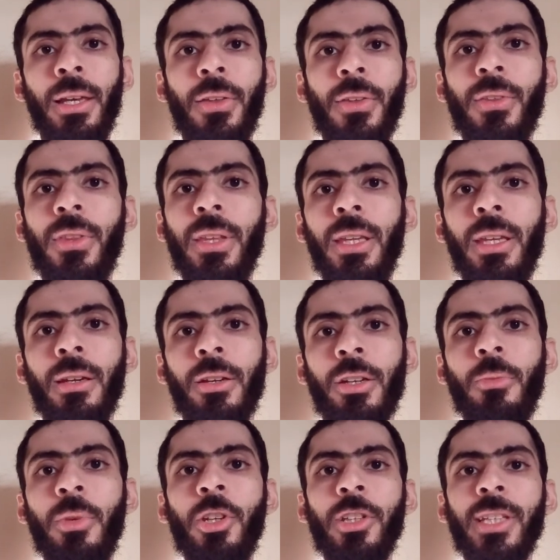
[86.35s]
the
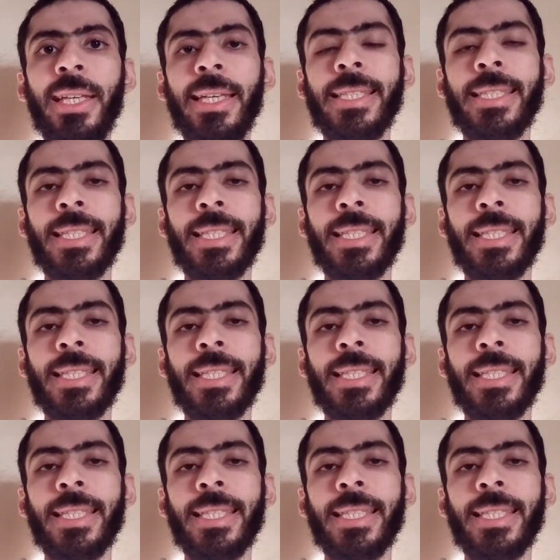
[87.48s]
community is